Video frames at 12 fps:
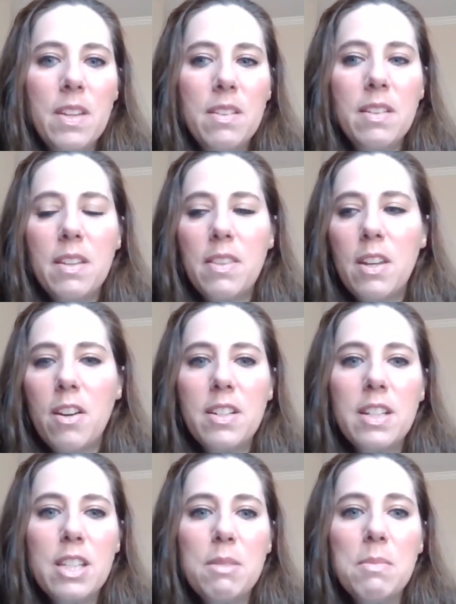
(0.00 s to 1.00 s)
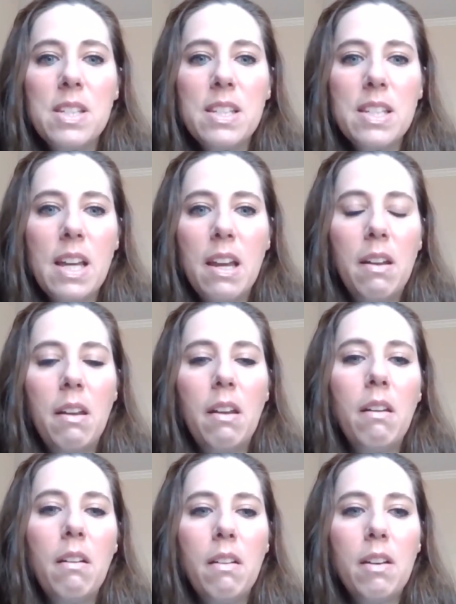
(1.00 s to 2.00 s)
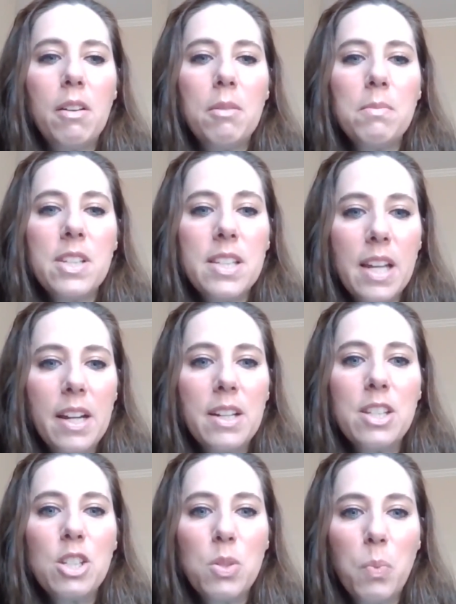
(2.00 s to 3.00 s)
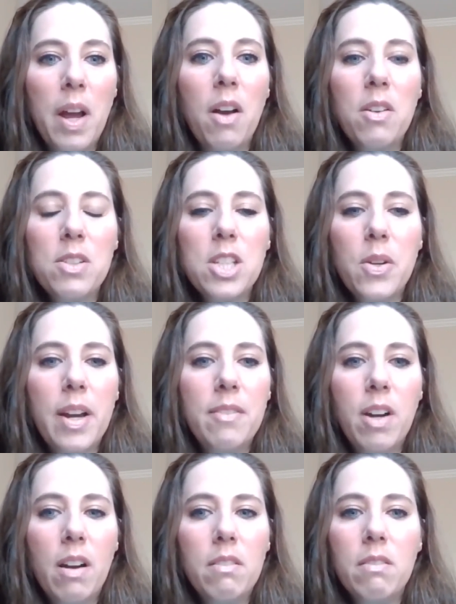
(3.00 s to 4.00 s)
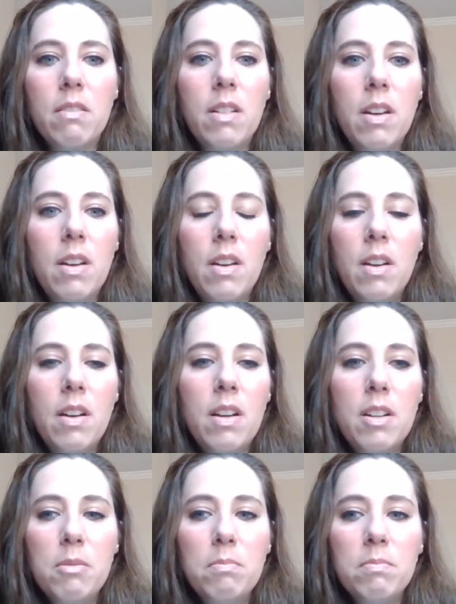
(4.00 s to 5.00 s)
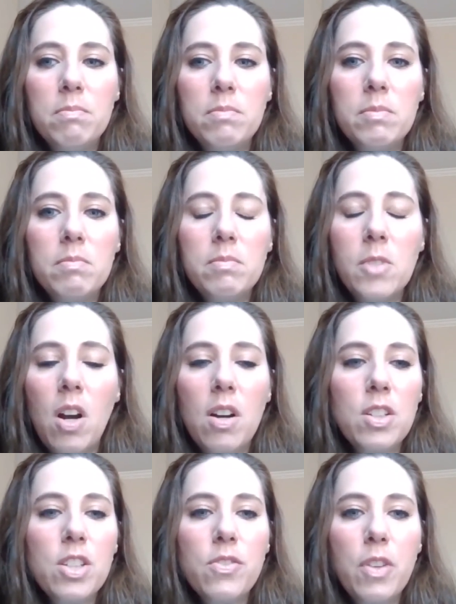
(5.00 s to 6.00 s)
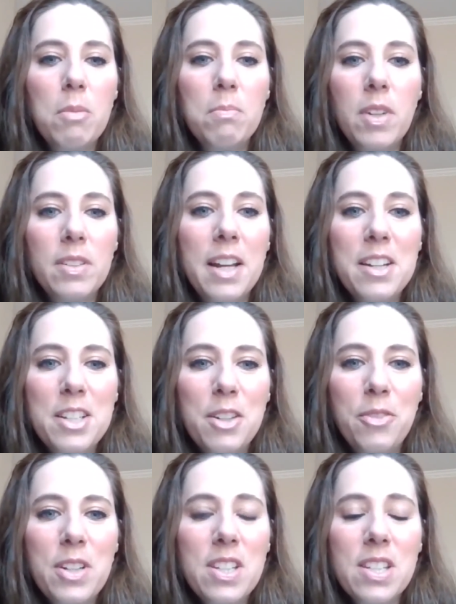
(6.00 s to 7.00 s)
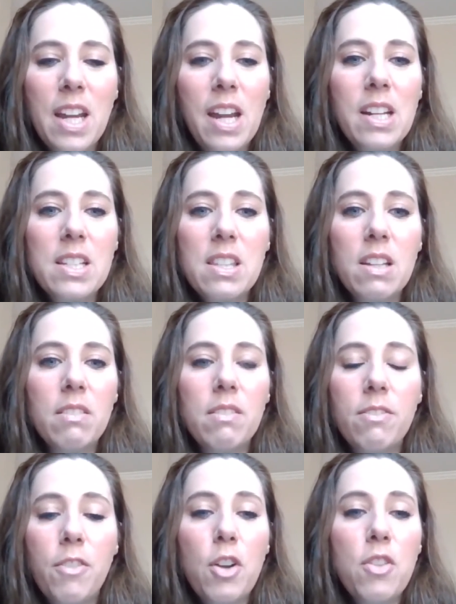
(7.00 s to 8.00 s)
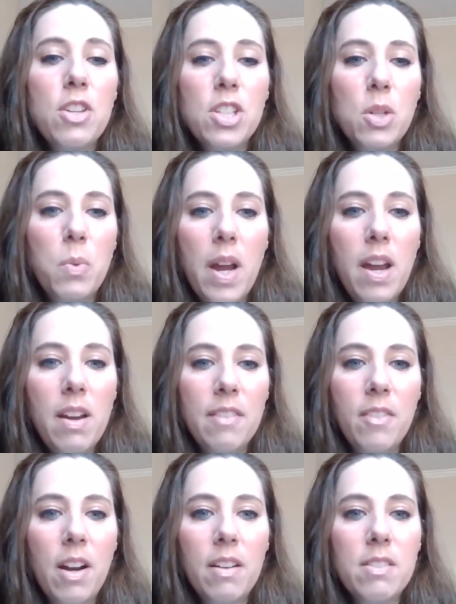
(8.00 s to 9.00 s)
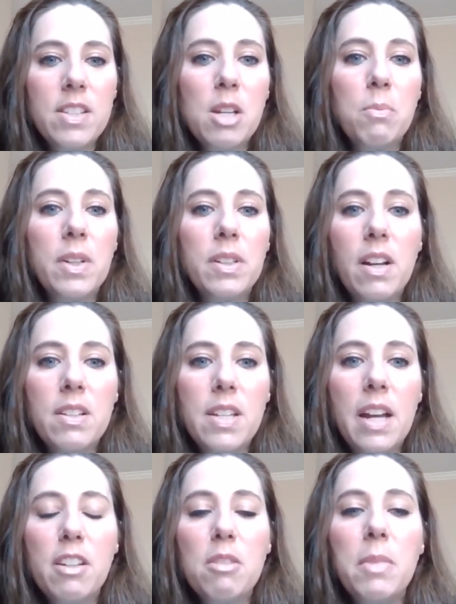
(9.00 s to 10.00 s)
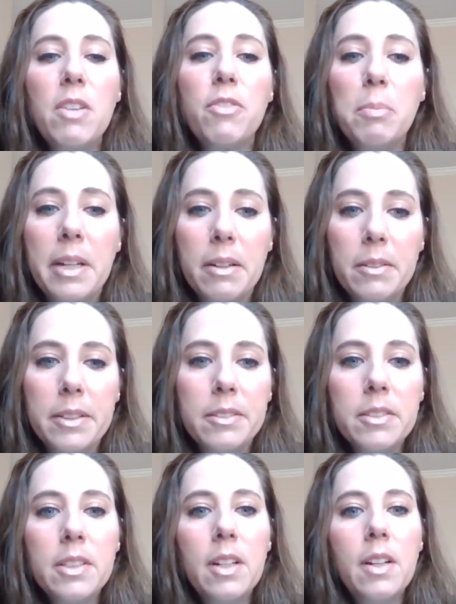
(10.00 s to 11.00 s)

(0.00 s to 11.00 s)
like the Autism Society sites as well. So I've gotten calls from a lot of different states. The furthest away, I've gotten someone contacting me from England,